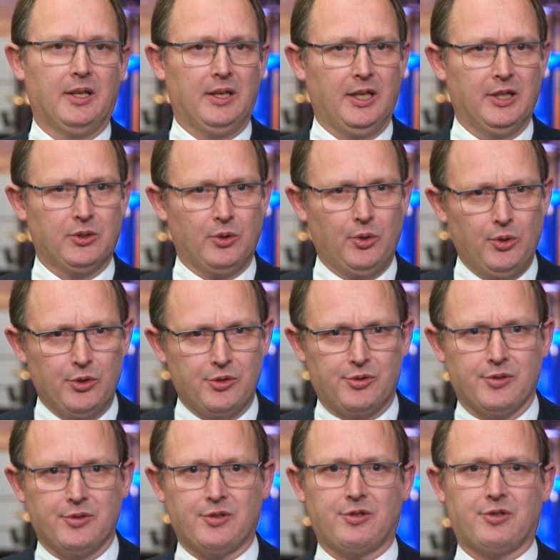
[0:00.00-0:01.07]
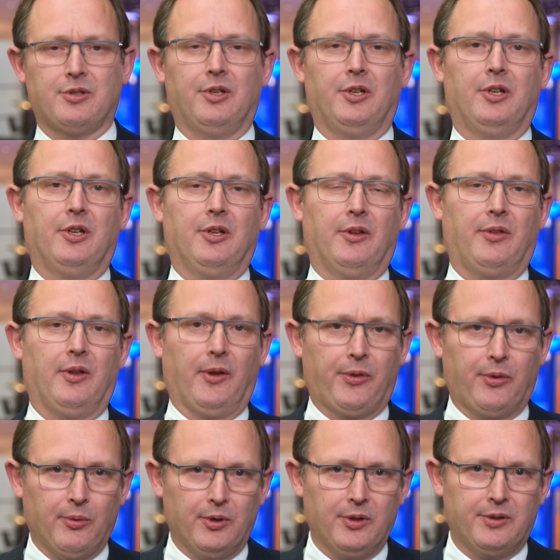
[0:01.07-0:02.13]
It urges the
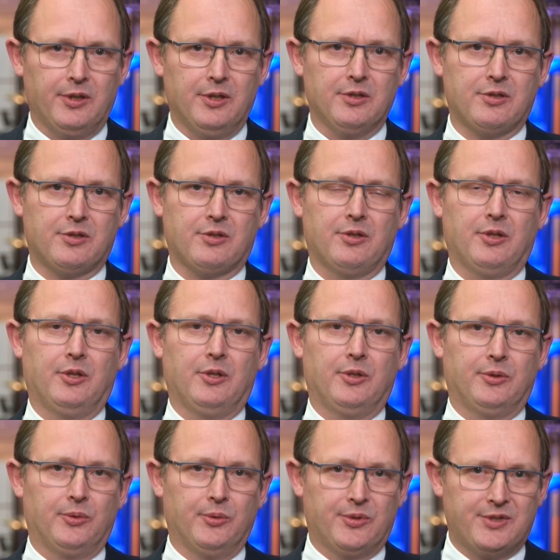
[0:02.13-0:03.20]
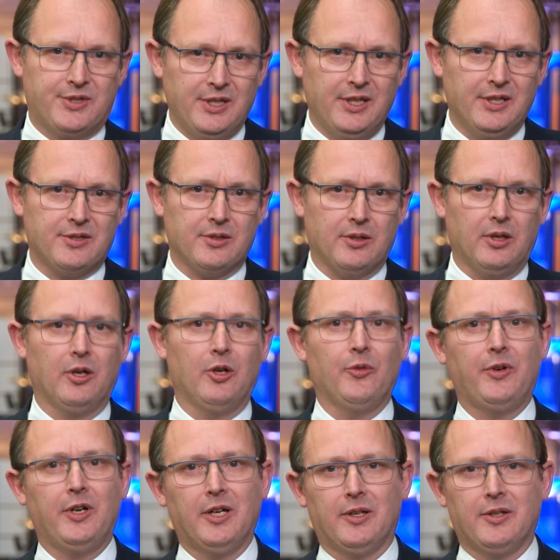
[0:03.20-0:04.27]
authorities to cease all
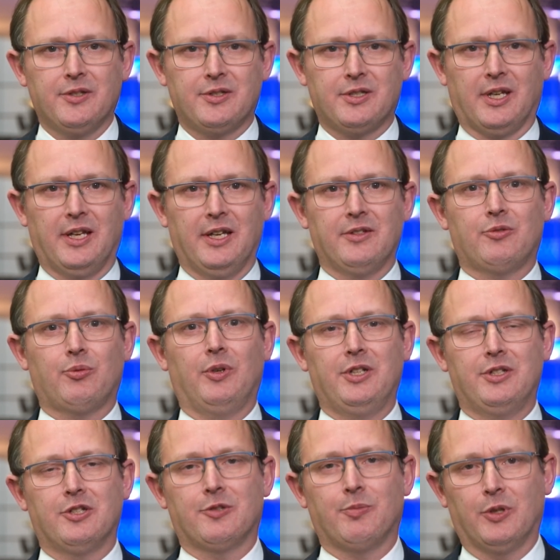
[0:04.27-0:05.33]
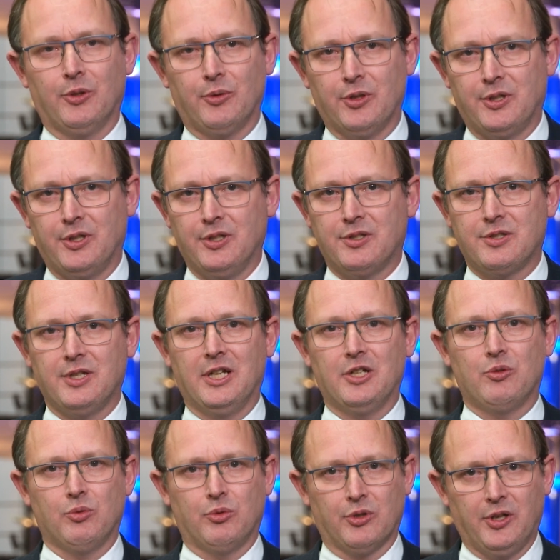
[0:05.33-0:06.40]
violence against religious minorities and
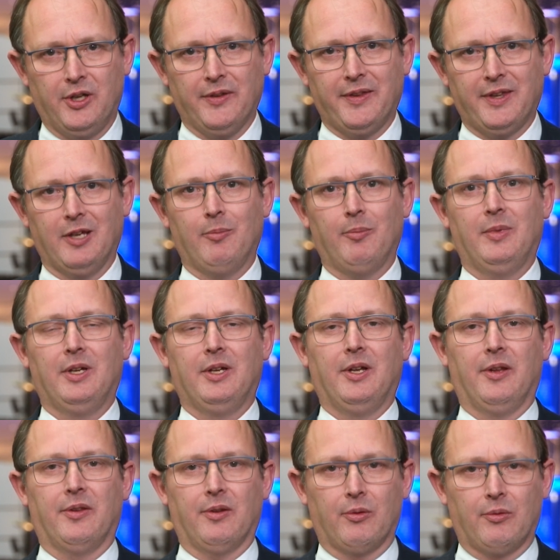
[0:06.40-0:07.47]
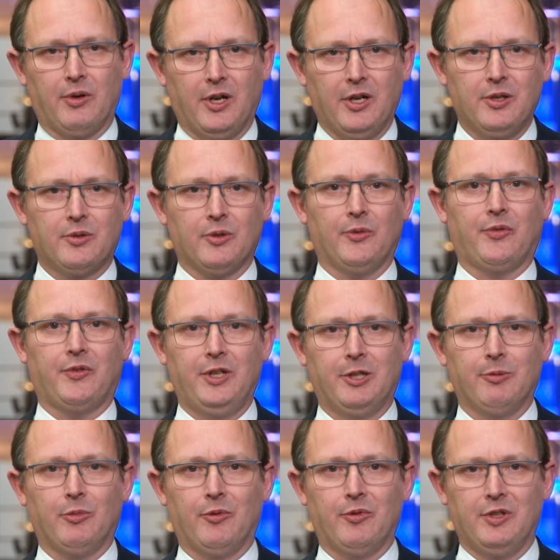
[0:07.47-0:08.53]
to grant them the right of
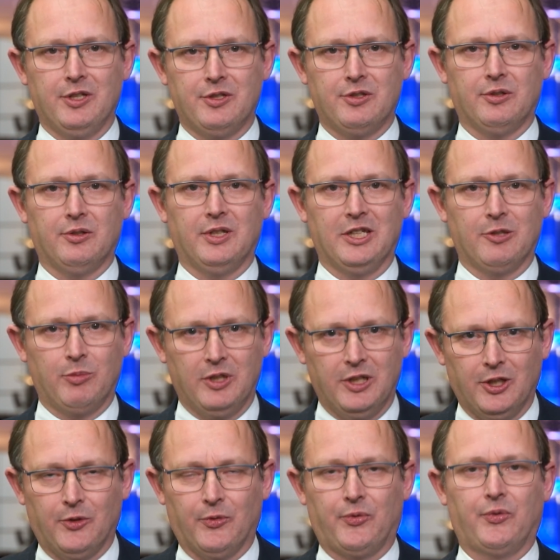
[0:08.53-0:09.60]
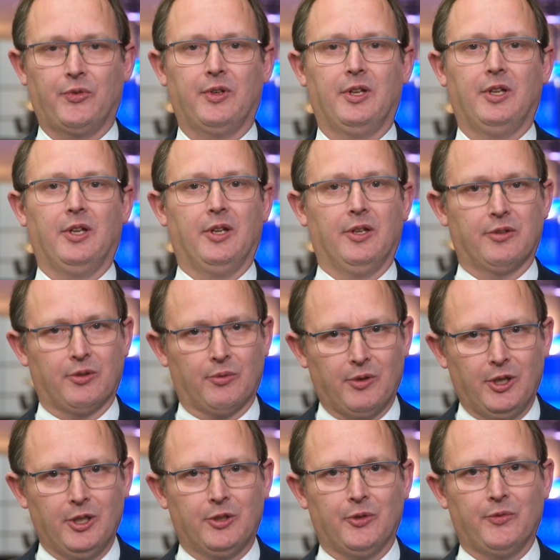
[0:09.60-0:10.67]
freedom of religion and belief, the
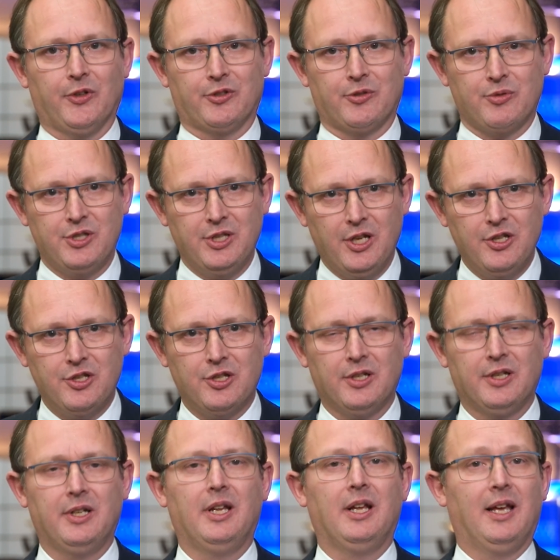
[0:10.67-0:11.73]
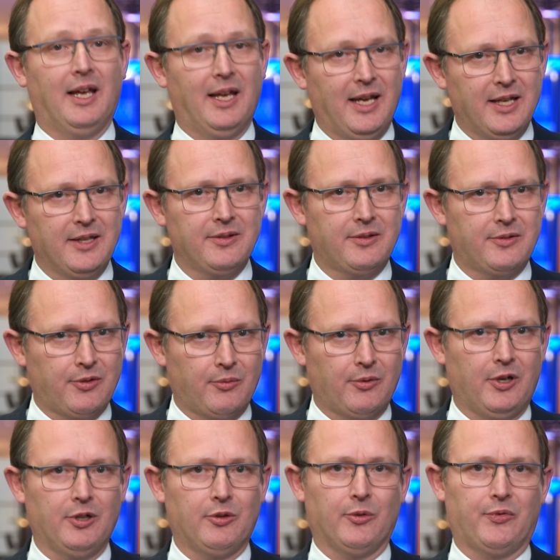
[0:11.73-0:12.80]
right of association and the
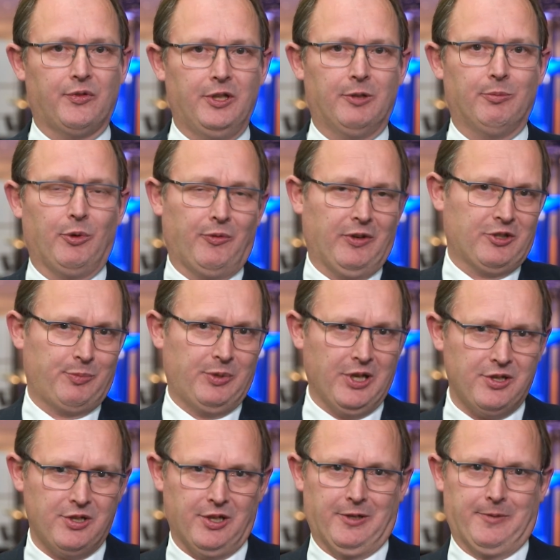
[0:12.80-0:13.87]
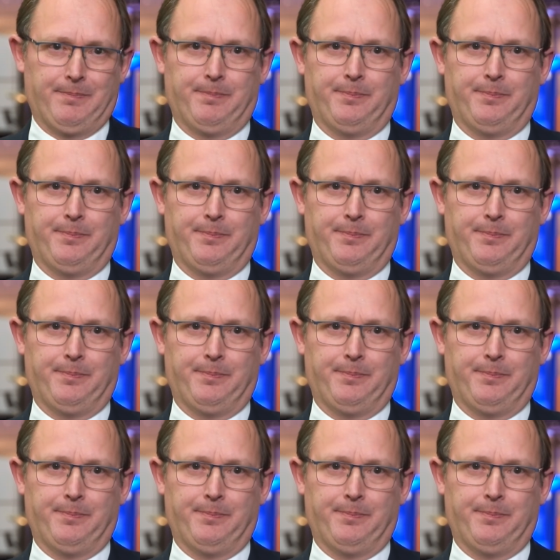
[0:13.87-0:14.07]
right of freedom of expression.